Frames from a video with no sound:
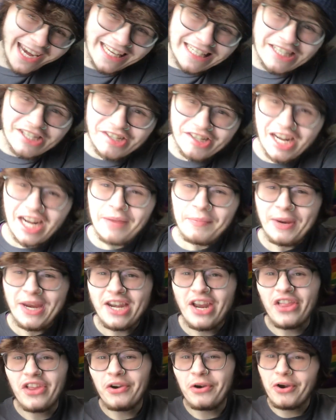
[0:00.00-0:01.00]
is just going to be
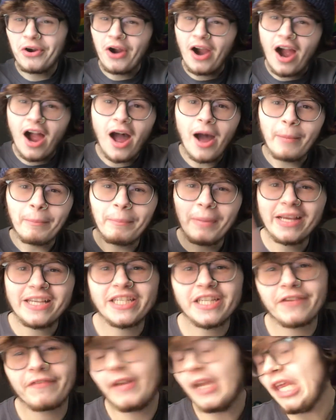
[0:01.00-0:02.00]
another
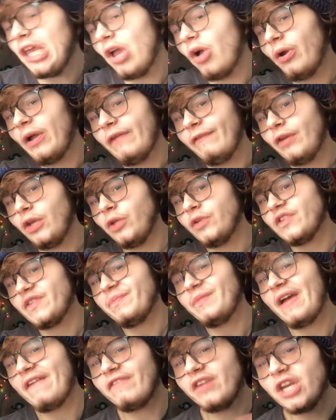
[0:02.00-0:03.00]
basic video giving you
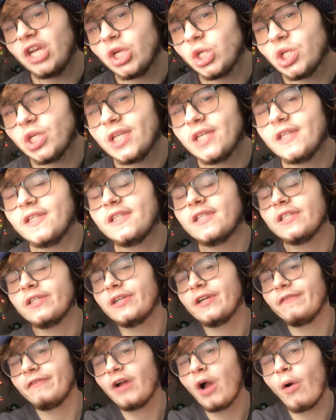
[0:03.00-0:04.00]
some definitions,
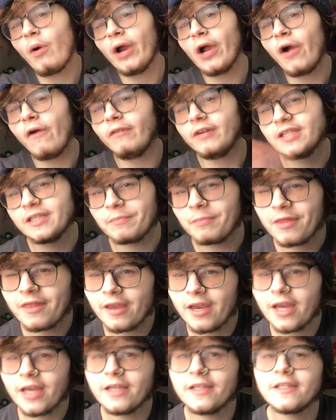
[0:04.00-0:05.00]
sort of going over some
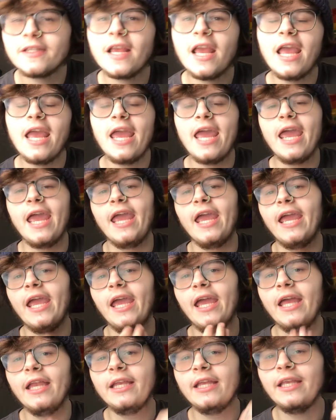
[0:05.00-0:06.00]
things,
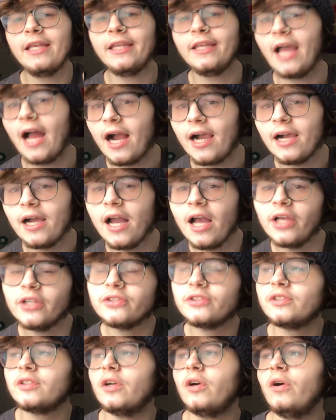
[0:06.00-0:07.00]
and yeah.
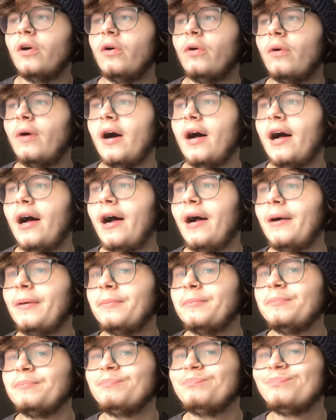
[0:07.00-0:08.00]
So,
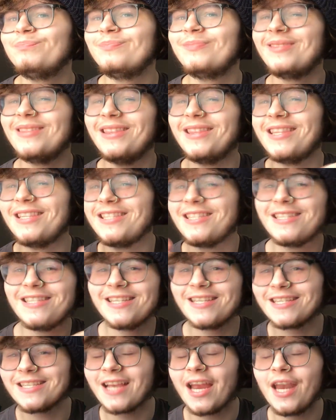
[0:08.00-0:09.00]
this
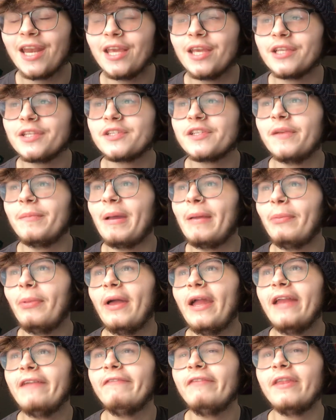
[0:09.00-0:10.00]
is exciting. So my
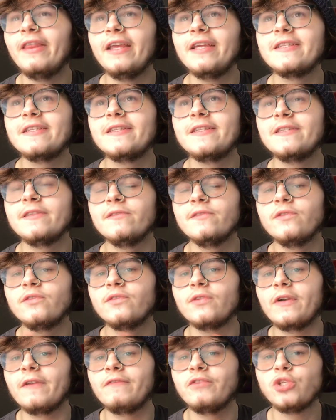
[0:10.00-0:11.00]
plan for this
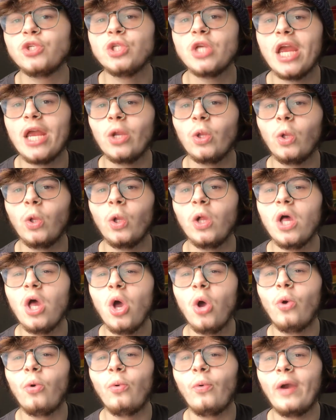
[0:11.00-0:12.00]
sort of channel
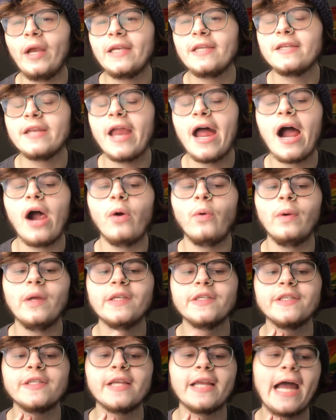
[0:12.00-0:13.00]
right now
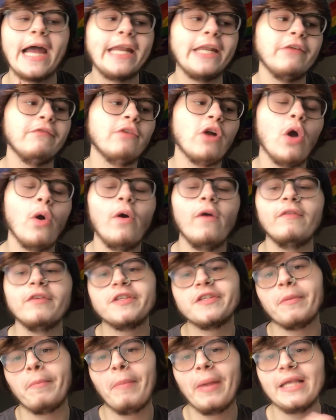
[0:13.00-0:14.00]
is to kind of go over
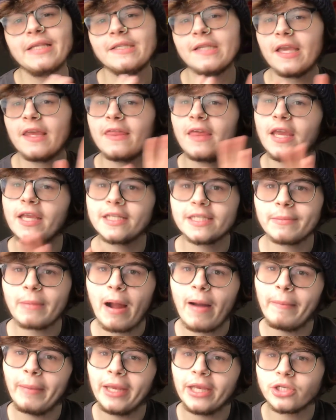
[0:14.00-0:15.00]
some basic things
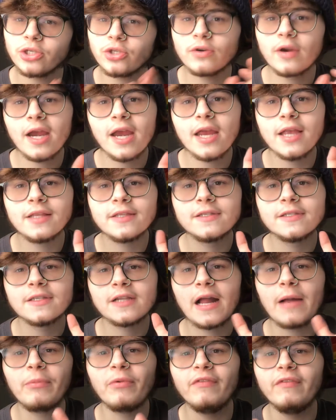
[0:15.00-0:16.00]
about being trans, a
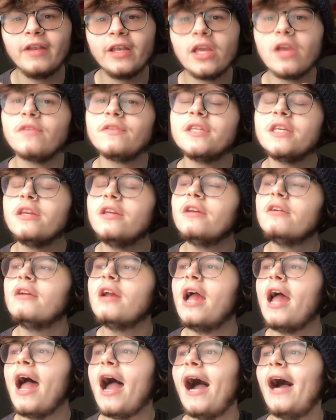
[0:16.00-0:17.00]
couple videos here,
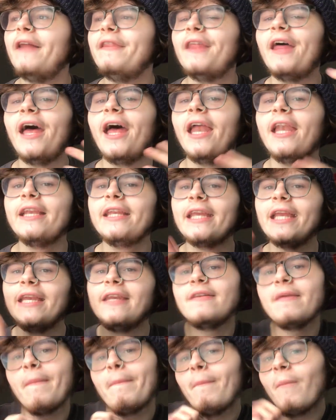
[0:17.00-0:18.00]
and then
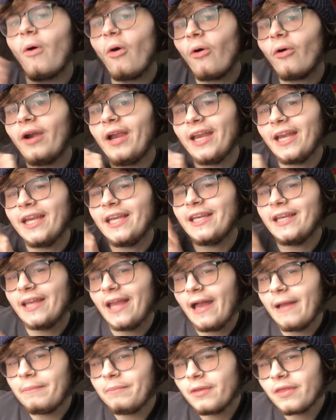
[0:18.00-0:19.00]
get more in
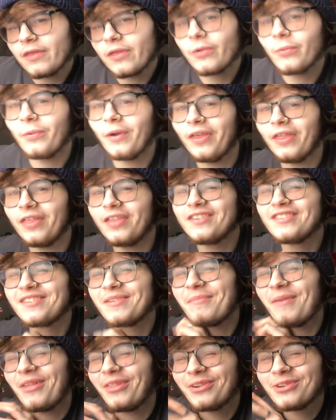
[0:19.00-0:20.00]
depth with
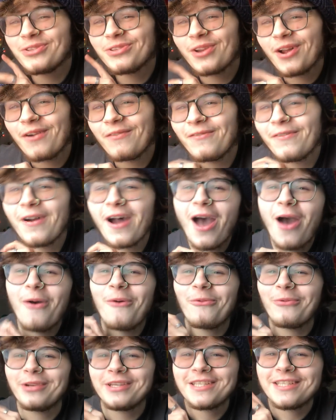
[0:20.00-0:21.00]
some other stuff,
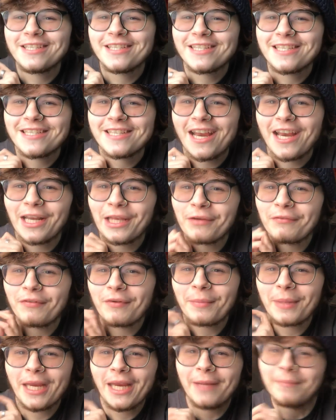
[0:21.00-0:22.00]
which is exciting
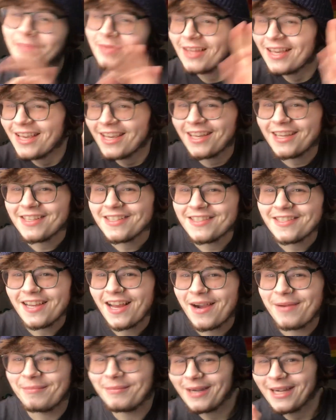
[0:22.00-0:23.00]
for me, because,
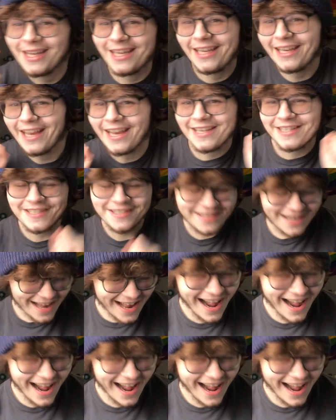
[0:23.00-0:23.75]
yes.